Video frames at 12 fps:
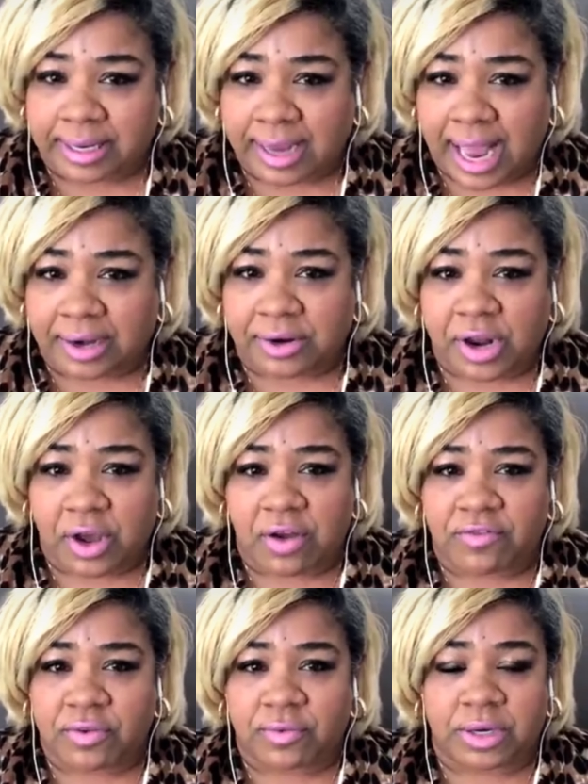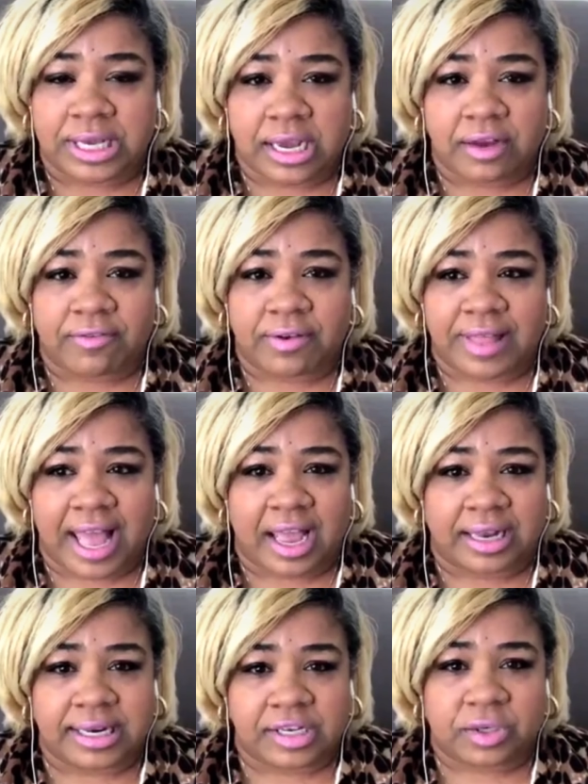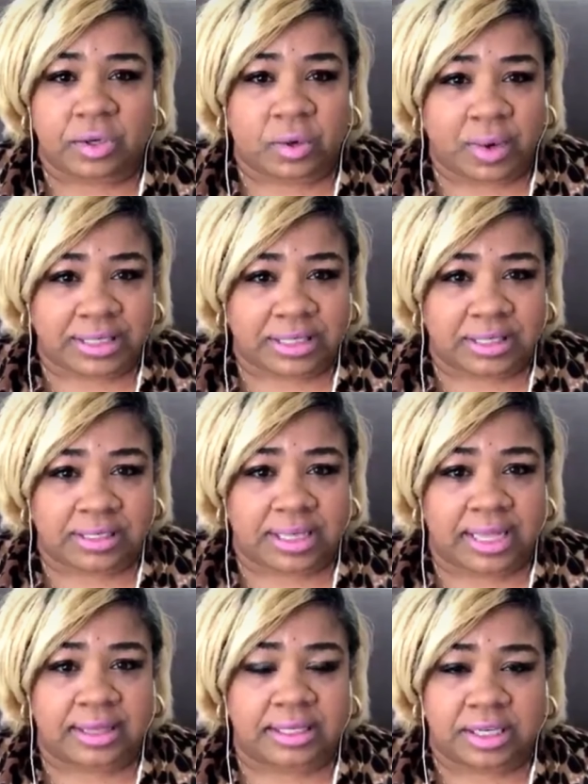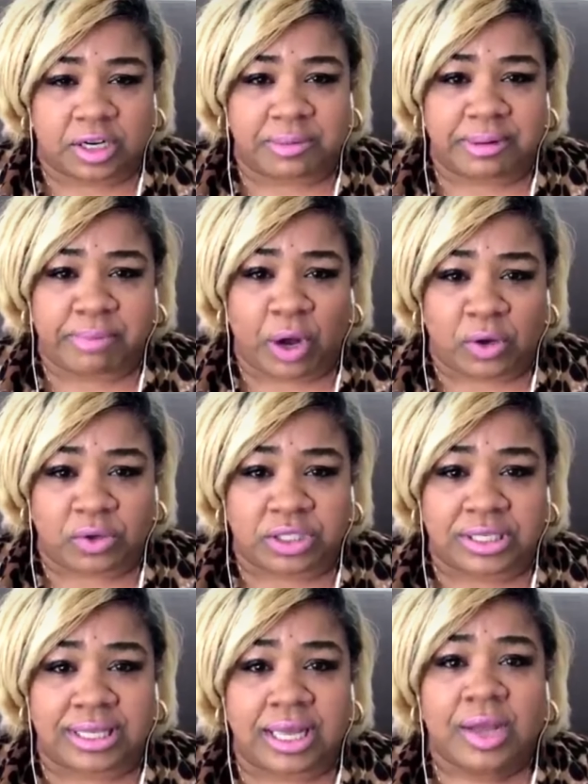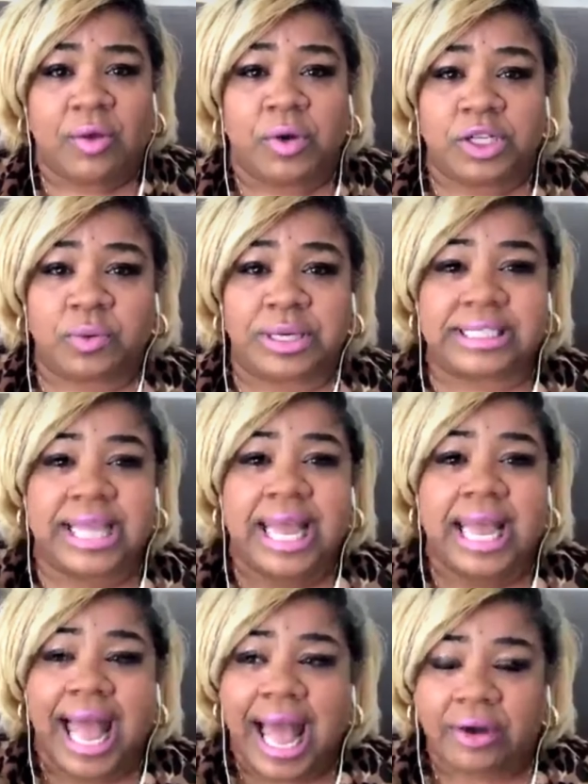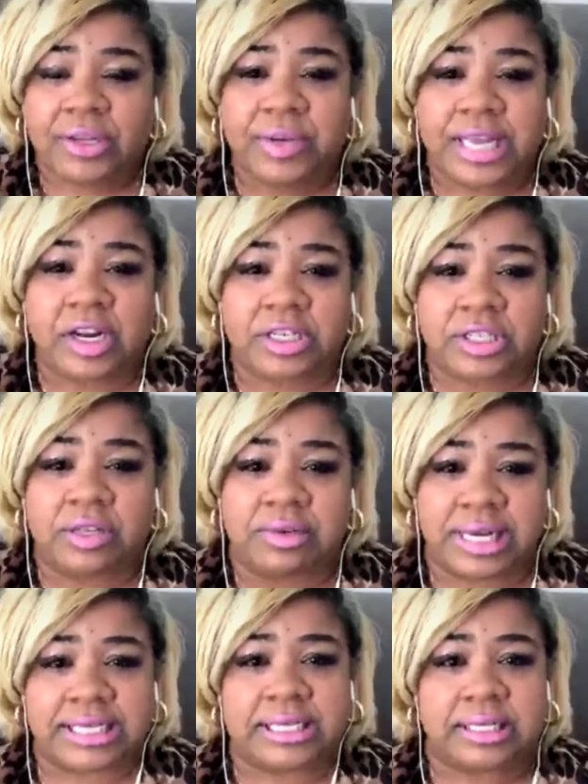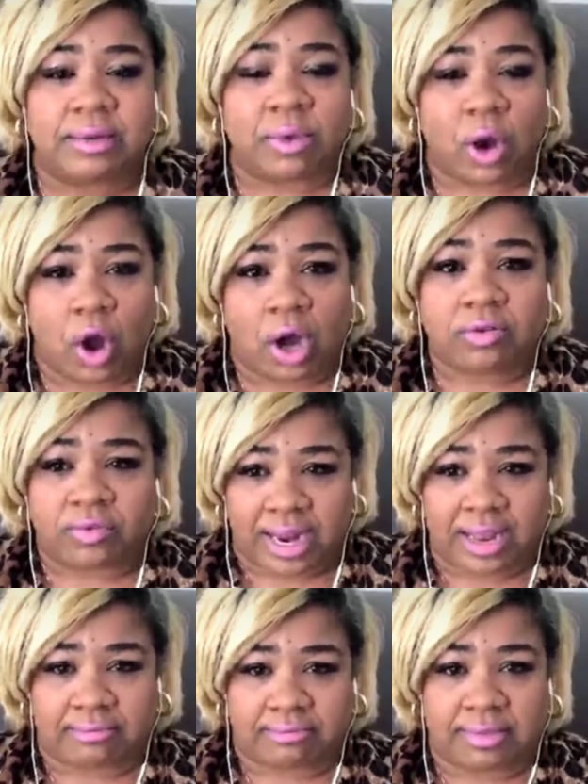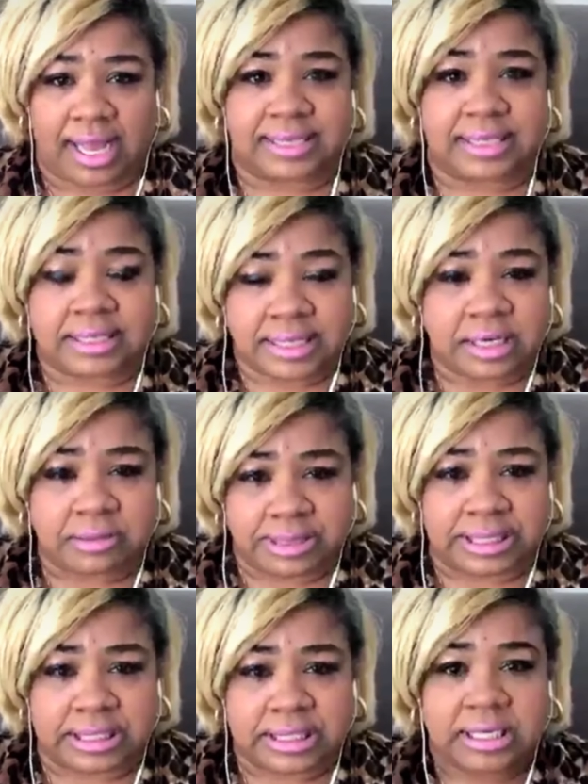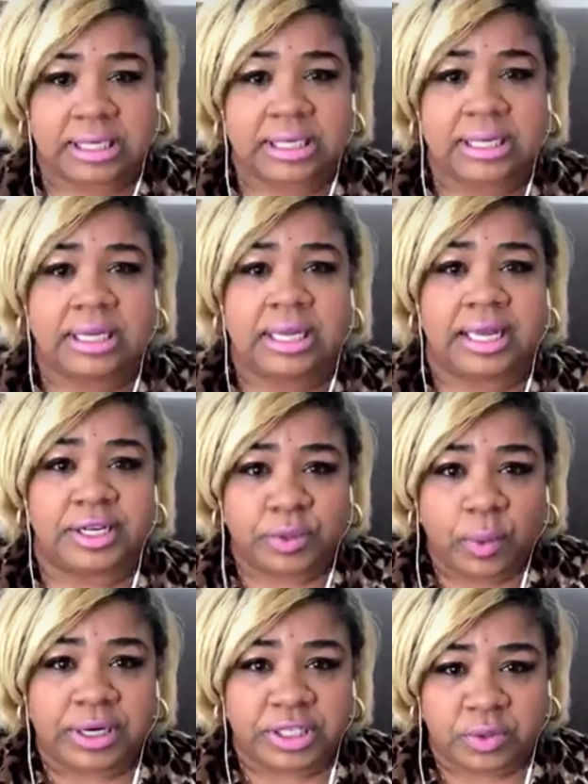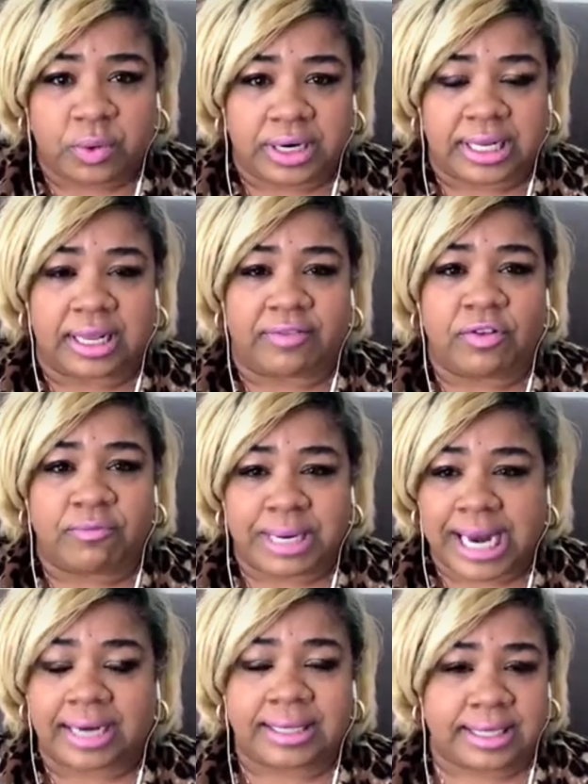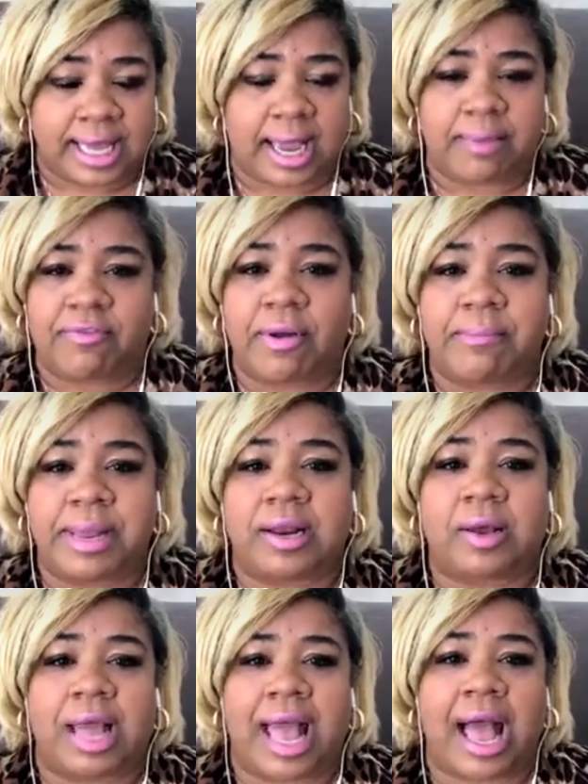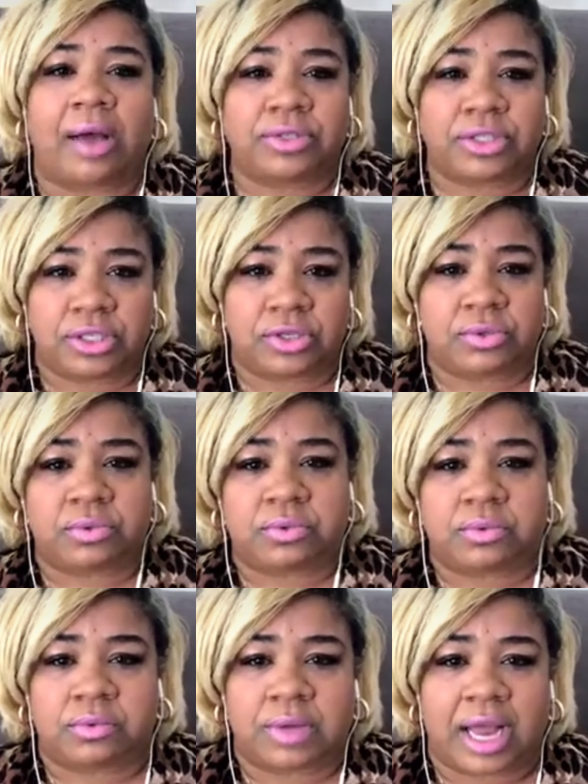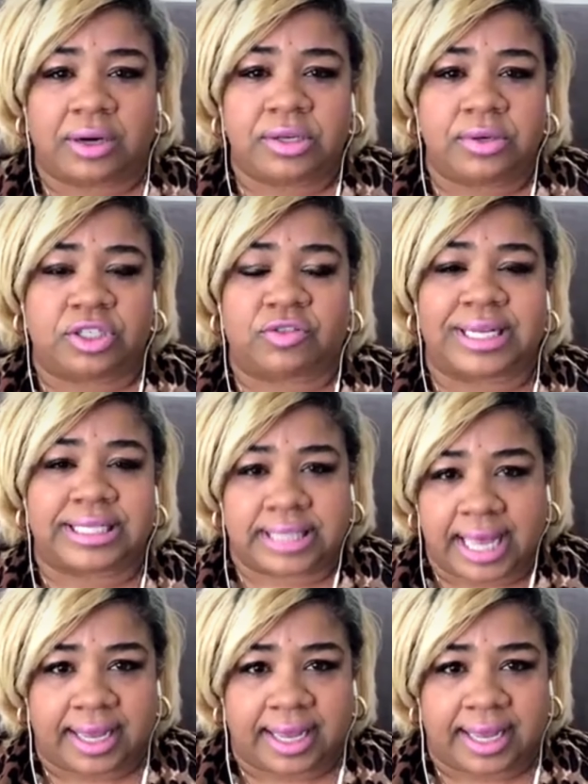I don't know if you were here for that initial question that the gentleman posed, which was how do you get onto the relationship on ramp as a gentleman in 2020? If you've been out of the game for a minute, how do you how do you address that?